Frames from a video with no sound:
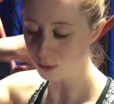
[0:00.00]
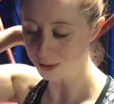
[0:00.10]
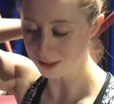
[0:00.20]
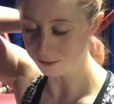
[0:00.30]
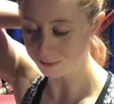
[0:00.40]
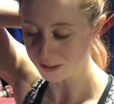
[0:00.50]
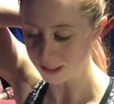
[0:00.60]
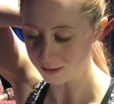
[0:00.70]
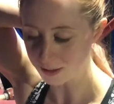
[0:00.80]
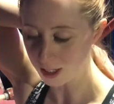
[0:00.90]
in
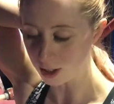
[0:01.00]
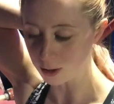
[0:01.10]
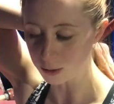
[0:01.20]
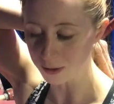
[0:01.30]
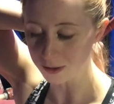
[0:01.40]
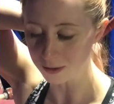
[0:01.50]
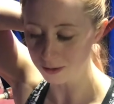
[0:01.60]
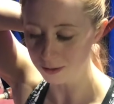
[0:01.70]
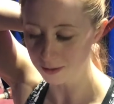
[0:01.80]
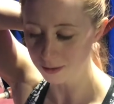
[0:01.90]
2015 along with,
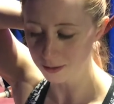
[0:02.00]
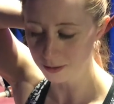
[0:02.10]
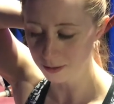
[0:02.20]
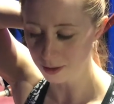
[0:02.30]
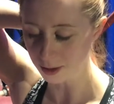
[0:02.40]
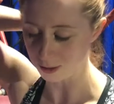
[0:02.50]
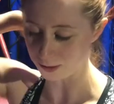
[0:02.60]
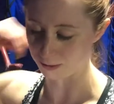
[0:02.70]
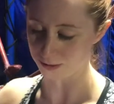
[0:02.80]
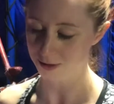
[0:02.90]

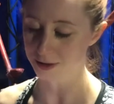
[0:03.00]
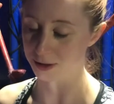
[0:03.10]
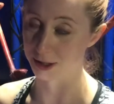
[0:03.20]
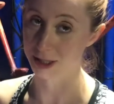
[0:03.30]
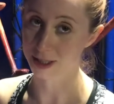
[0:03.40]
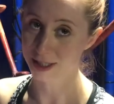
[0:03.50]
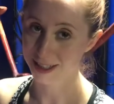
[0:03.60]
oh, sorry.